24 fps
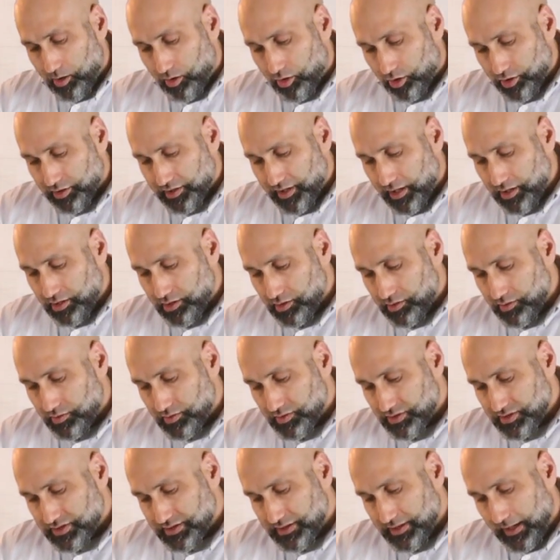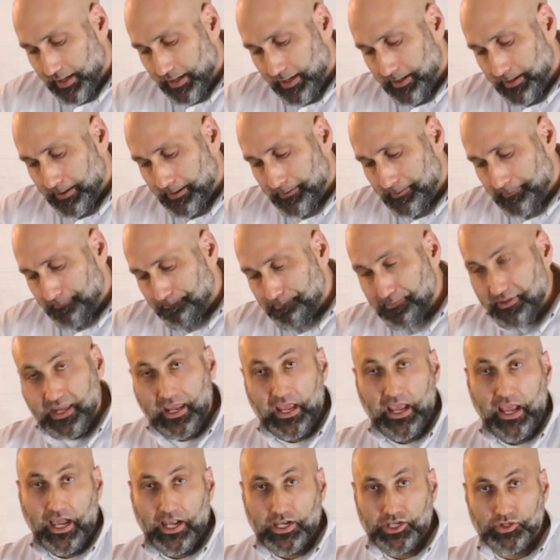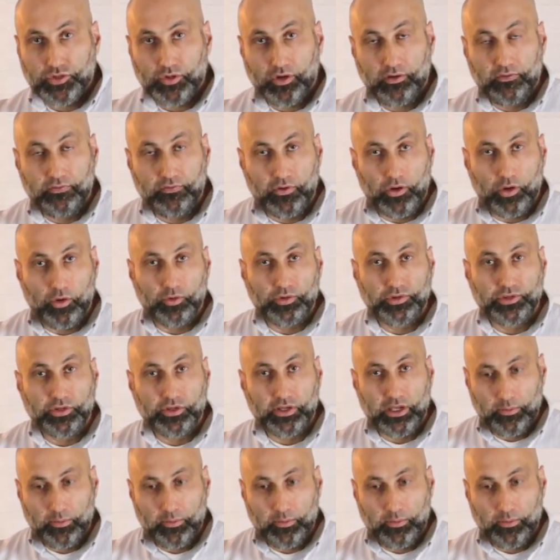Or they used the Android phone to